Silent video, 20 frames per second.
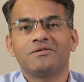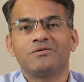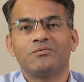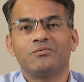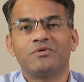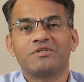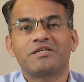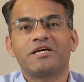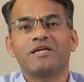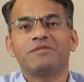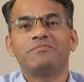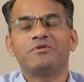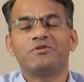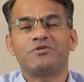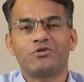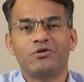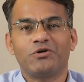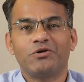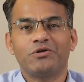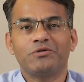which can be
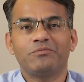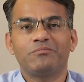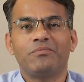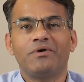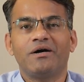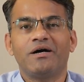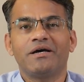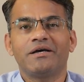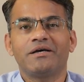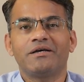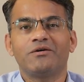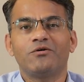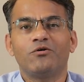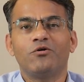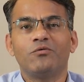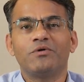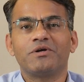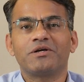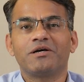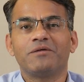drawn by
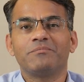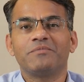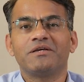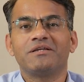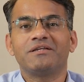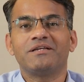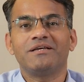overcoming